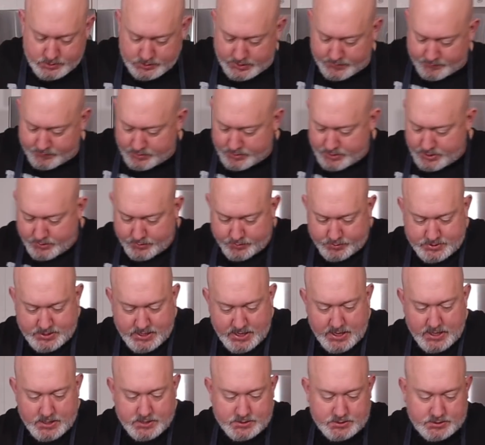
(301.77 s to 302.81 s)
Give it another
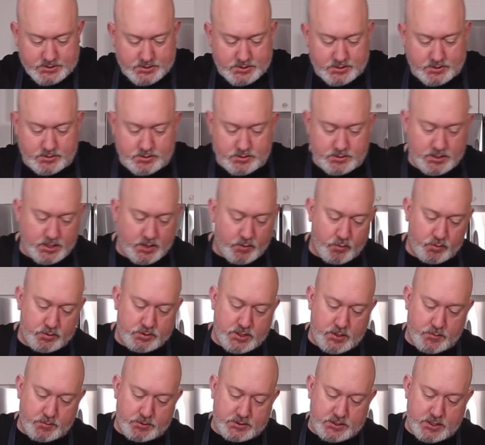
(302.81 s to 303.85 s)
taste. I won't
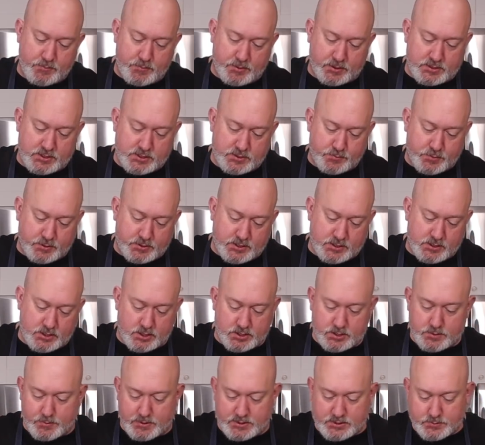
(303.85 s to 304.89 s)
double dip, I'll just put this
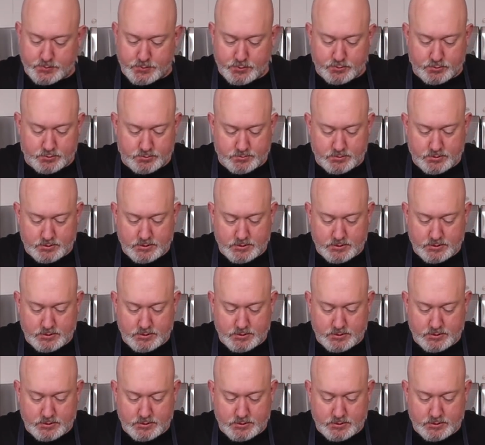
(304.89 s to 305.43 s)
onto my spoon.